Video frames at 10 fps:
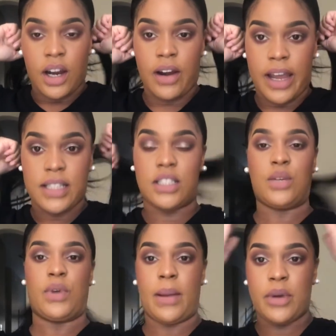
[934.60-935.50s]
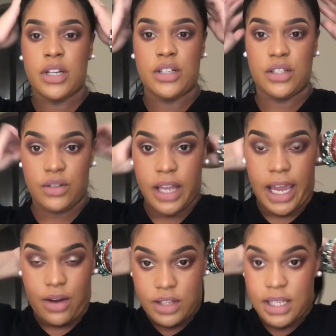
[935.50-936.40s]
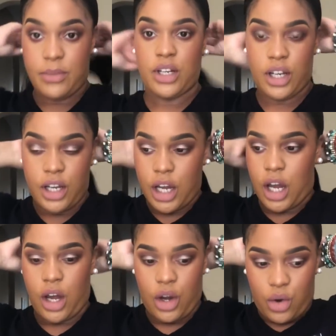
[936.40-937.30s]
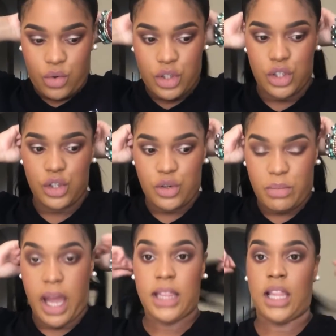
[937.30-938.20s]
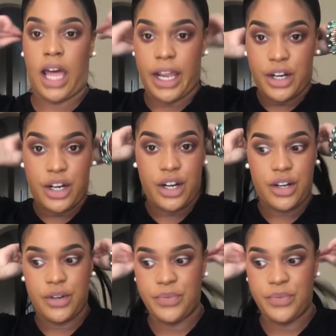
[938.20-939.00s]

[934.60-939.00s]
Alright, so what I'm going to do now is I'm going to go do my liner.